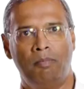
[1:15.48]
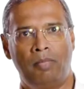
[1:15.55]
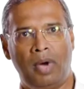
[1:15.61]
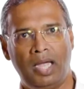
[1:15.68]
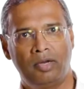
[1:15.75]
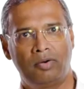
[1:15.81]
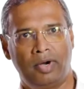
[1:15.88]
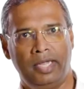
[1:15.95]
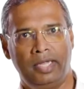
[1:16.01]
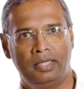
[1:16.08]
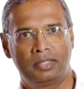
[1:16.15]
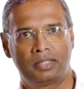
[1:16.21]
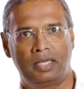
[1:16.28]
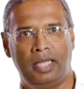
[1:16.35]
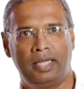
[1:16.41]

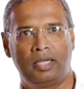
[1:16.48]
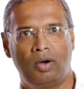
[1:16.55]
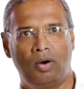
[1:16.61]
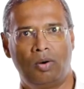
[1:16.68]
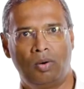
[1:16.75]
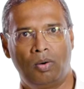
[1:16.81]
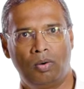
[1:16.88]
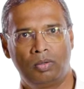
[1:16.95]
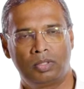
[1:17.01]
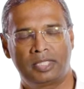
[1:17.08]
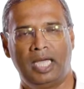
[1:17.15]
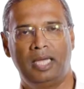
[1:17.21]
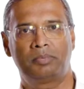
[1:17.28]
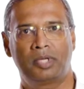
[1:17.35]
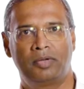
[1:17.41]
Migraines, like all
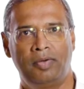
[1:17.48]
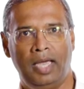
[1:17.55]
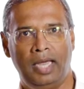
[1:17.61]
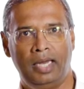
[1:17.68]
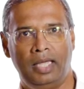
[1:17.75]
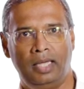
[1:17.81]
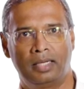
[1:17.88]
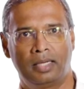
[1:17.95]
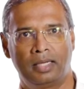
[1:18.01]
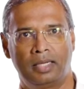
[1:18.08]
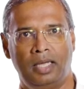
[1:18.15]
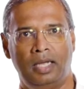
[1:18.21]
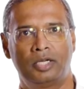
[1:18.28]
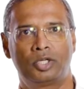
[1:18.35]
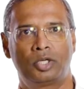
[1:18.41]
types of headache,
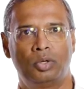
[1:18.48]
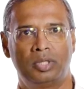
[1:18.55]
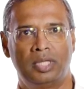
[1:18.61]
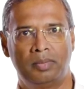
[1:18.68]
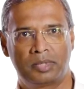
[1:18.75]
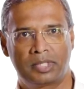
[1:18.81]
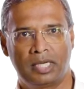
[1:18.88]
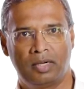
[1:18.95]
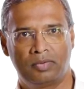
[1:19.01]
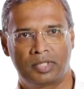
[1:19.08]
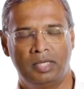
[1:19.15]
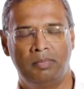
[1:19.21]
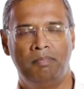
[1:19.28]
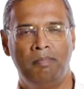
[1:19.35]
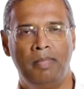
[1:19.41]
can show themselves
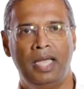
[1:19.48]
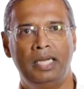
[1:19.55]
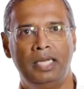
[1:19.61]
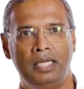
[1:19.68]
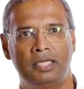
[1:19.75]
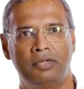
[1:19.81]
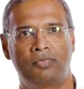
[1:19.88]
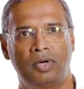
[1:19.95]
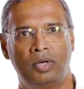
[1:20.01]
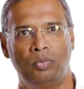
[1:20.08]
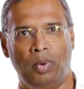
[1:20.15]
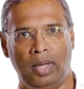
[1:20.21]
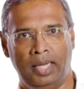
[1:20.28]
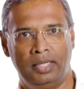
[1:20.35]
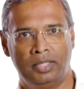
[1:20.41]
in many different
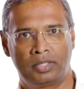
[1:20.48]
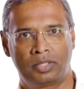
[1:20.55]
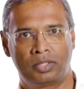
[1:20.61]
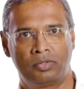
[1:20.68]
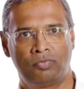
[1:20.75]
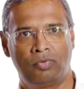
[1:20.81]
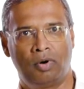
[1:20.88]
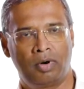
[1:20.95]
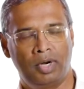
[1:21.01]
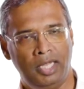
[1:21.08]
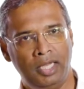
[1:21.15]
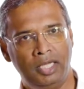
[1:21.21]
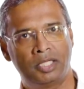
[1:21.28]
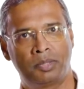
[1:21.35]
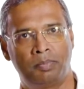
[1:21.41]
ways for
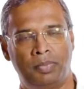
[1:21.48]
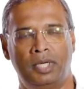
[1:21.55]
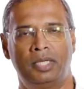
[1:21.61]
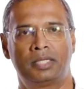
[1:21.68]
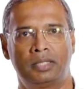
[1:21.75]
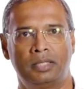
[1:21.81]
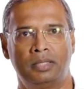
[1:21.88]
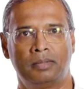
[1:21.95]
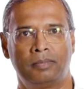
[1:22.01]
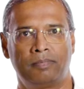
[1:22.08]
each person.